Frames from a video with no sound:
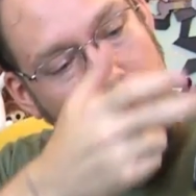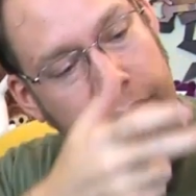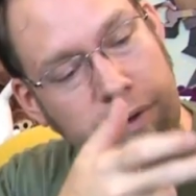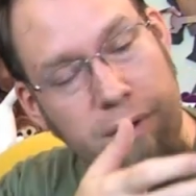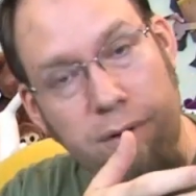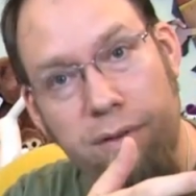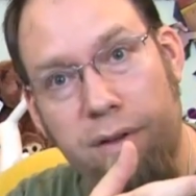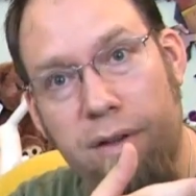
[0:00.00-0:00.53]
the
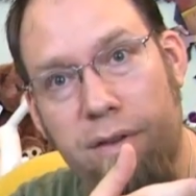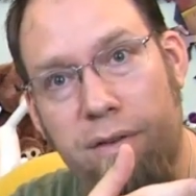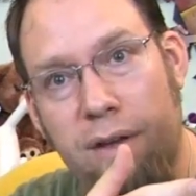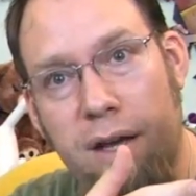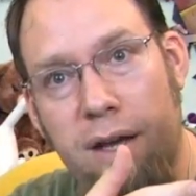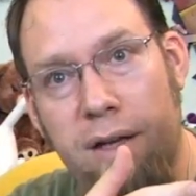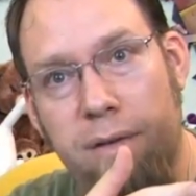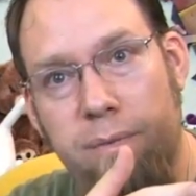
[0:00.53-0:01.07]
turtles on the
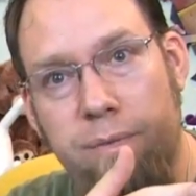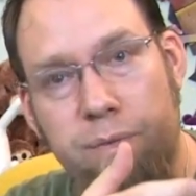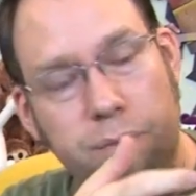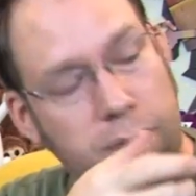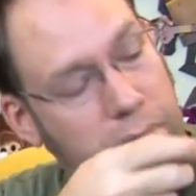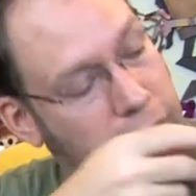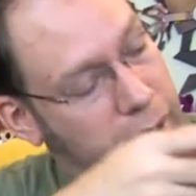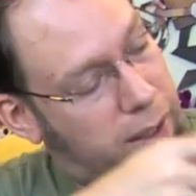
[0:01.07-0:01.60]
side,
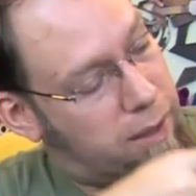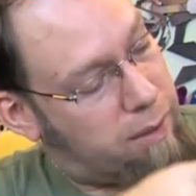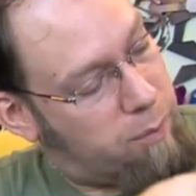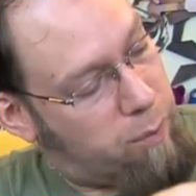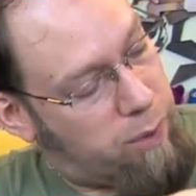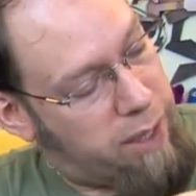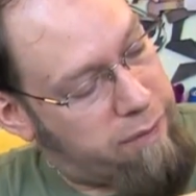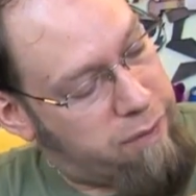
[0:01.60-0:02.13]
and
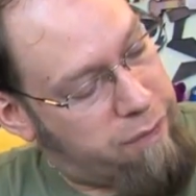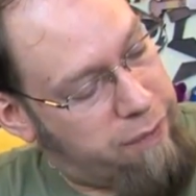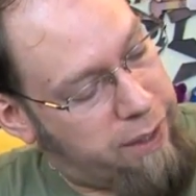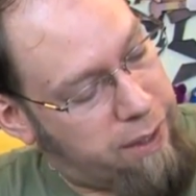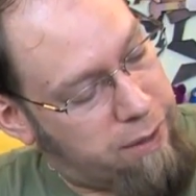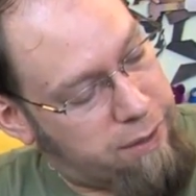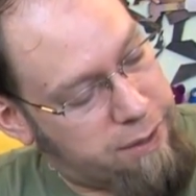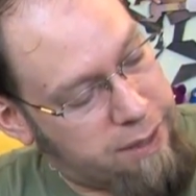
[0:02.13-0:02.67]
whatever
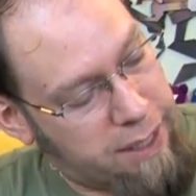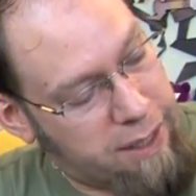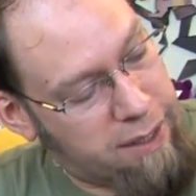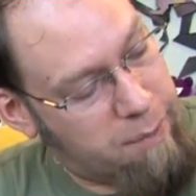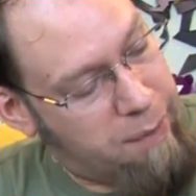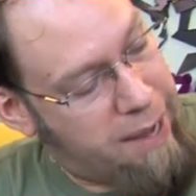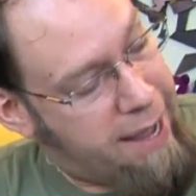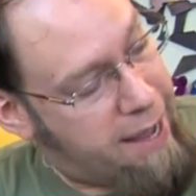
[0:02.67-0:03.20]
figure is in
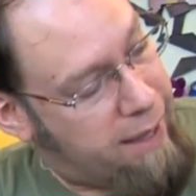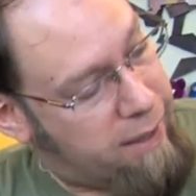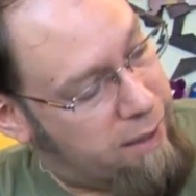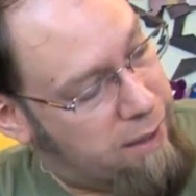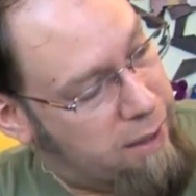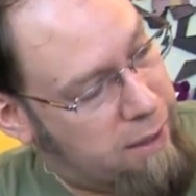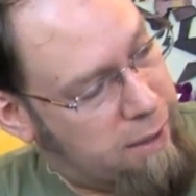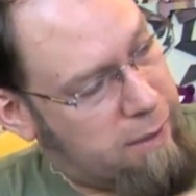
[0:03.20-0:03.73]
the pack
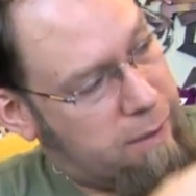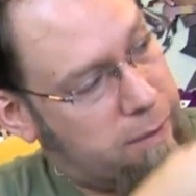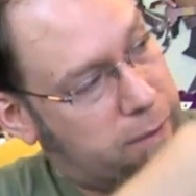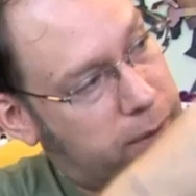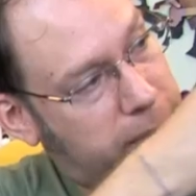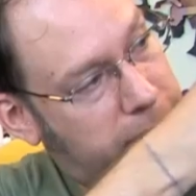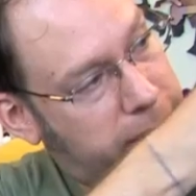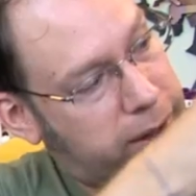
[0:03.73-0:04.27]

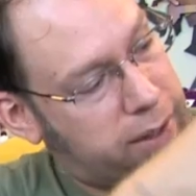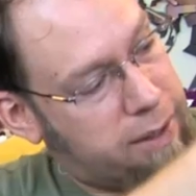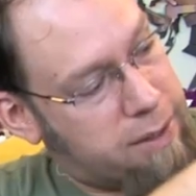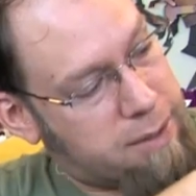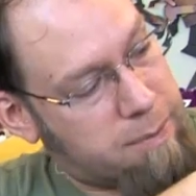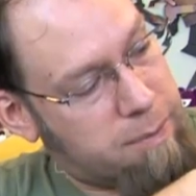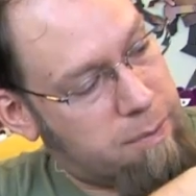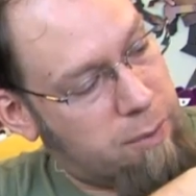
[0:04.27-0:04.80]

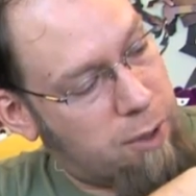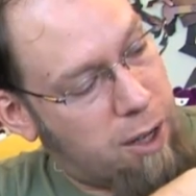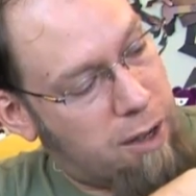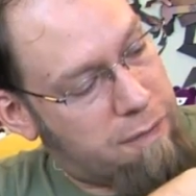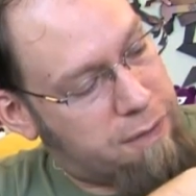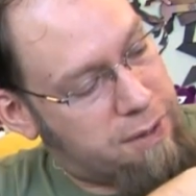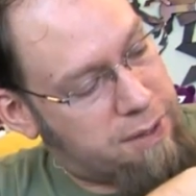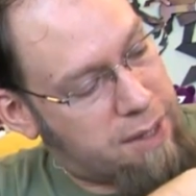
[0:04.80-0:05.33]
is
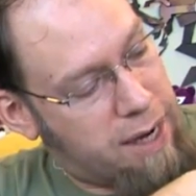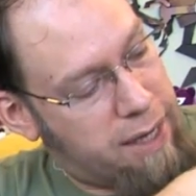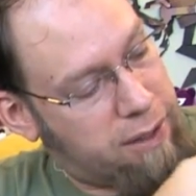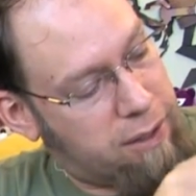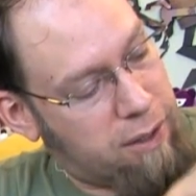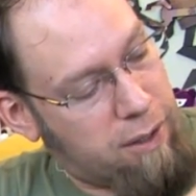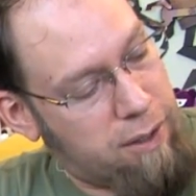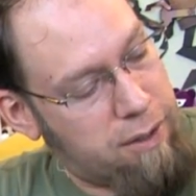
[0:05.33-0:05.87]
off the side
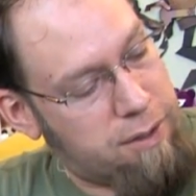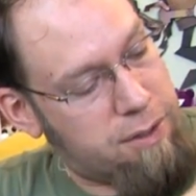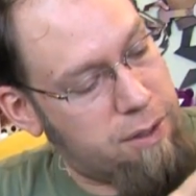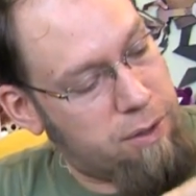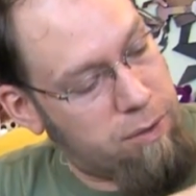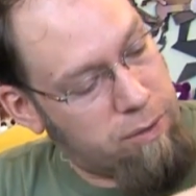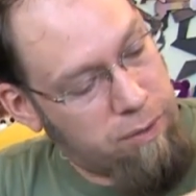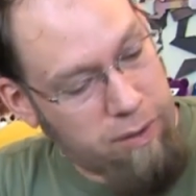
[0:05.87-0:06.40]
card.
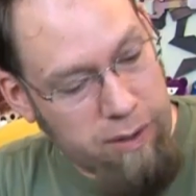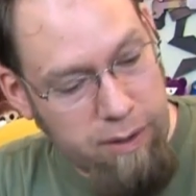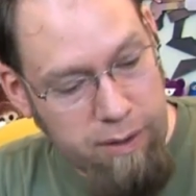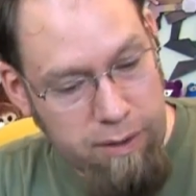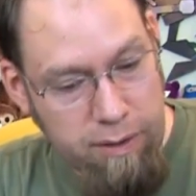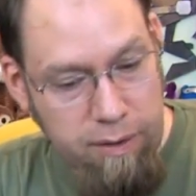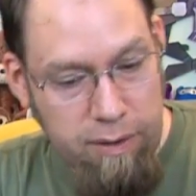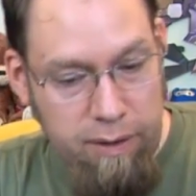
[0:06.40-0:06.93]
So
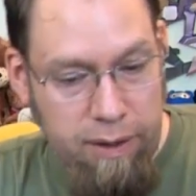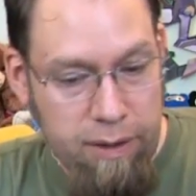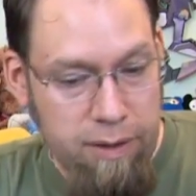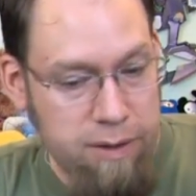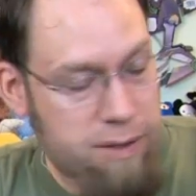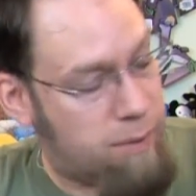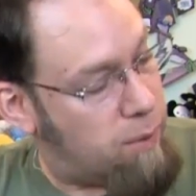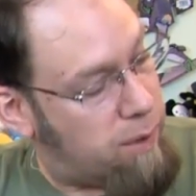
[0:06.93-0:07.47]

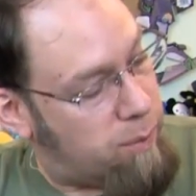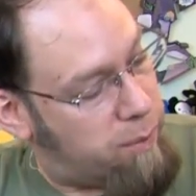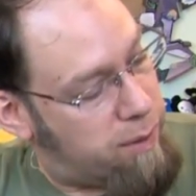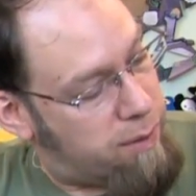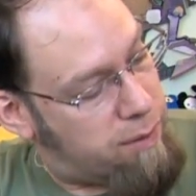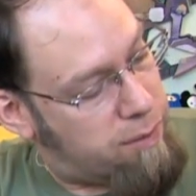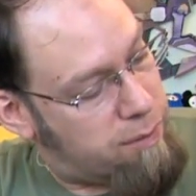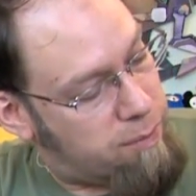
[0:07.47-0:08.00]
here's the one
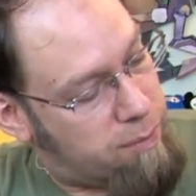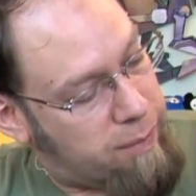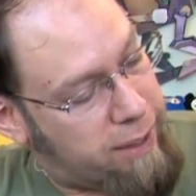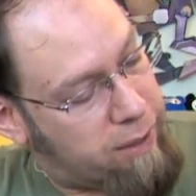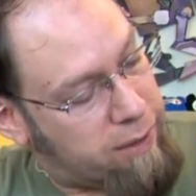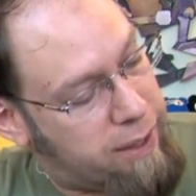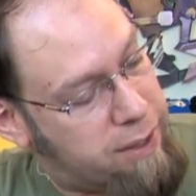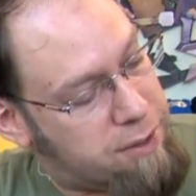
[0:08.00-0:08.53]
with
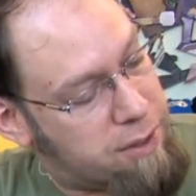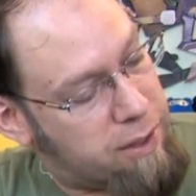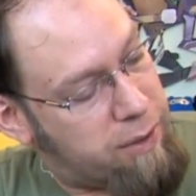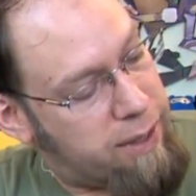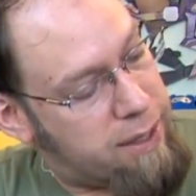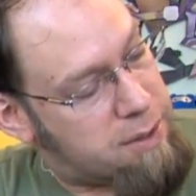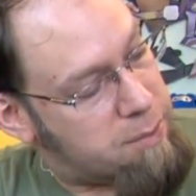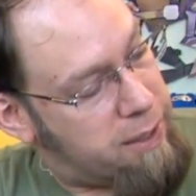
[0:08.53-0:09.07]
Michelangelo,
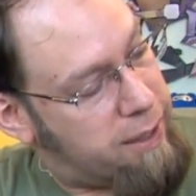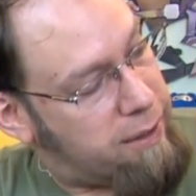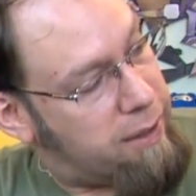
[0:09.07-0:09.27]
has Mike